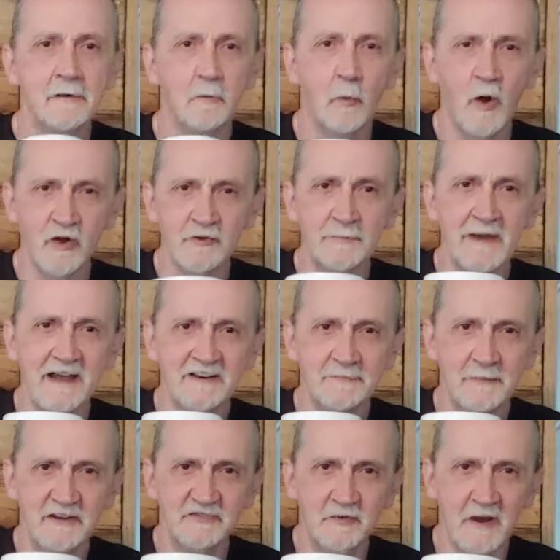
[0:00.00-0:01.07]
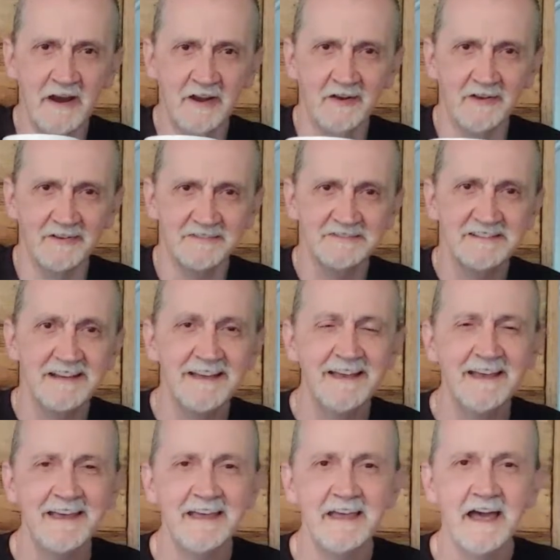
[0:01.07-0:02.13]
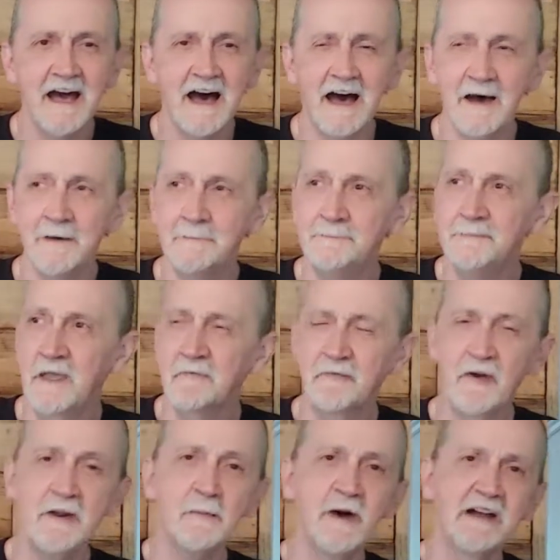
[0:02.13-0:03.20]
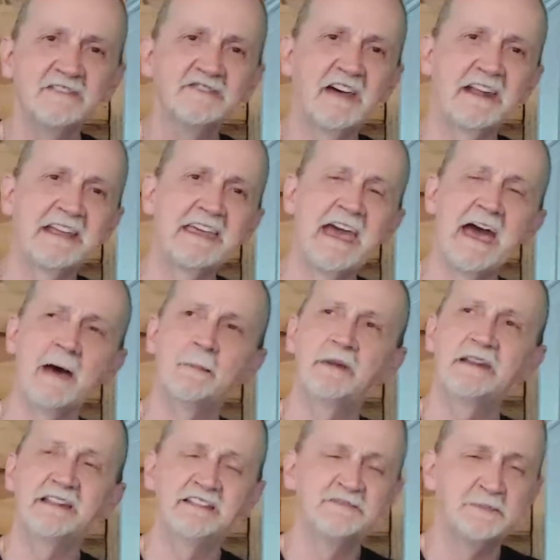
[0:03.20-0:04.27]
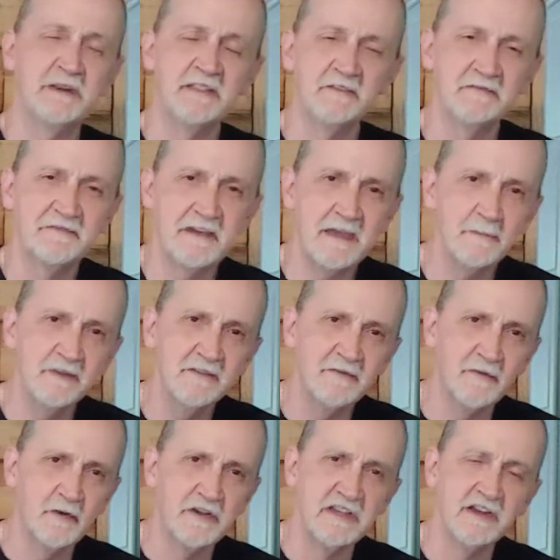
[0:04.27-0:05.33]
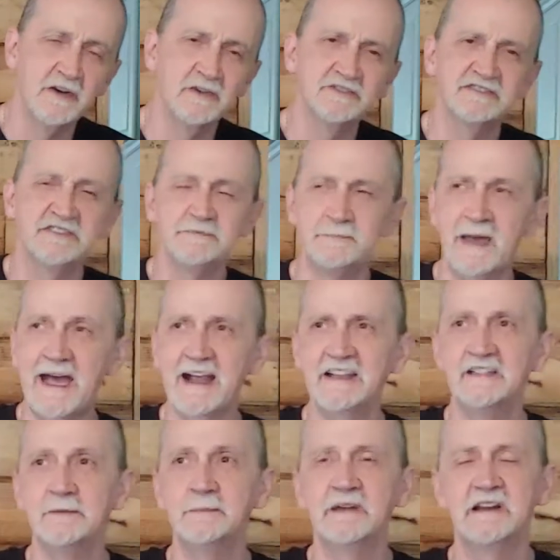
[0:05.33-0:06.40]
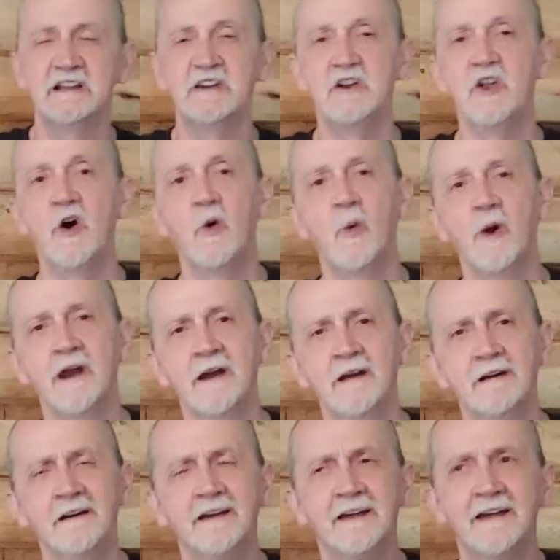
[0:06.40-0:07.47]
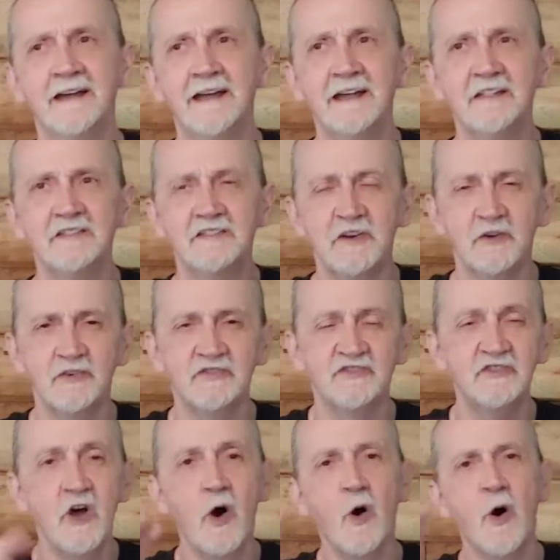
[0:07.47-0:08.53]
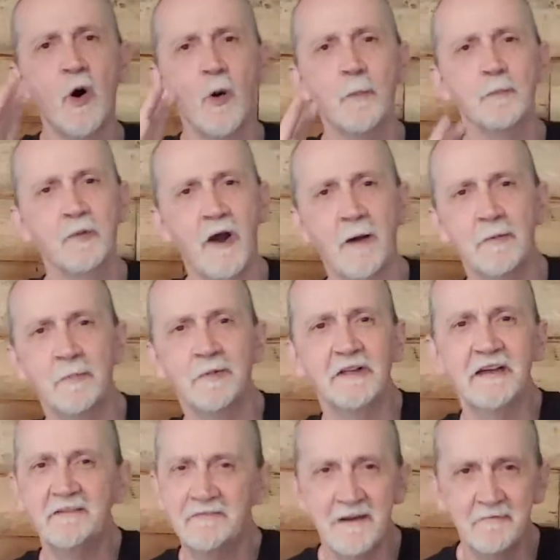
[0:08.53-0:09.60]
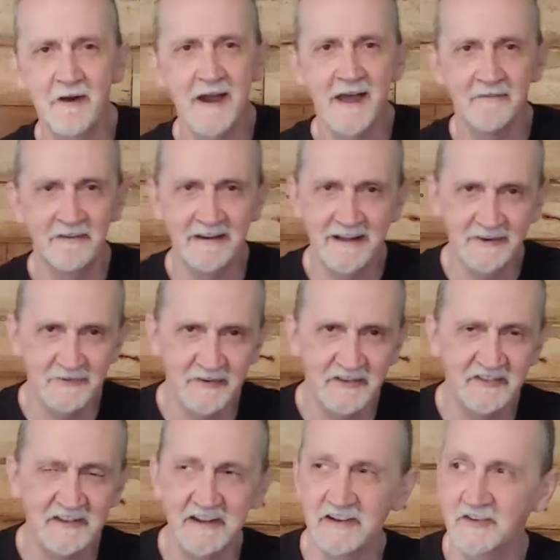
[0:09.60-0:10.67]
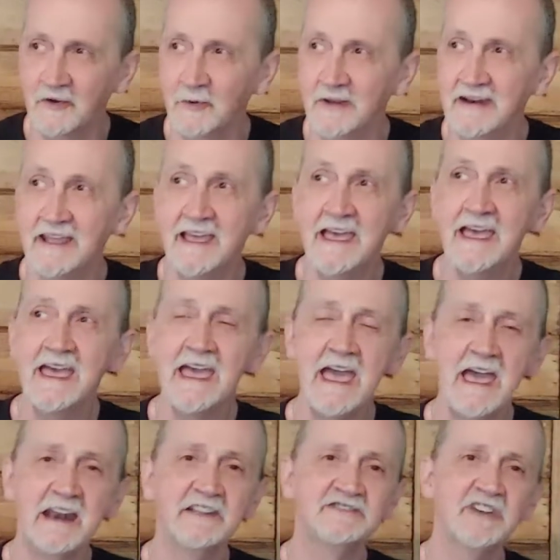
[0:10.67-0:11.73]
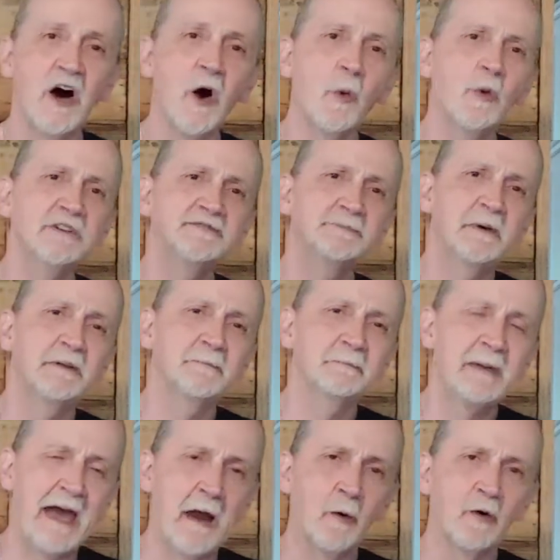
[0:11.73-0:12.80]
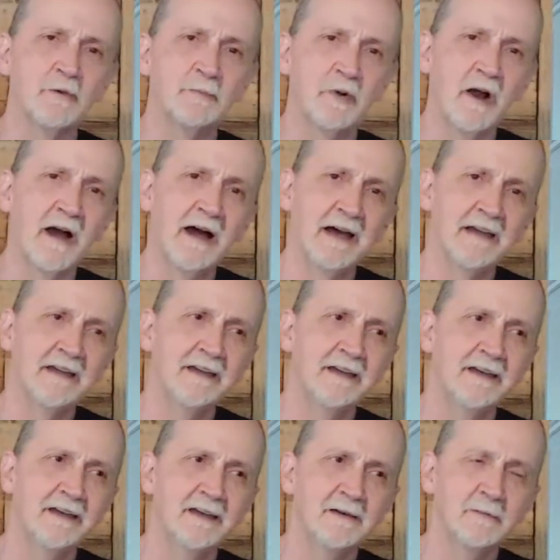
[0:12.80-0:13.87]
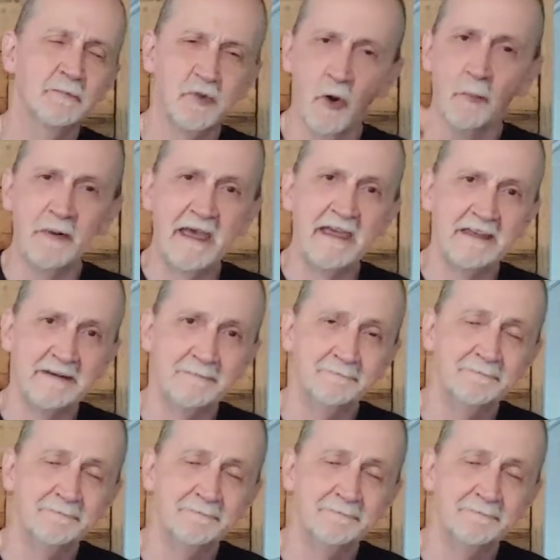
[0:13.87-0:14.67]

Welcome back to Muskrat Gulch. A friend of mine's got a cabin. It's been in the family for years. It's back in the middle of nowhere. There's no hope probably of ever having electricity to it. And it's always been powered by propane.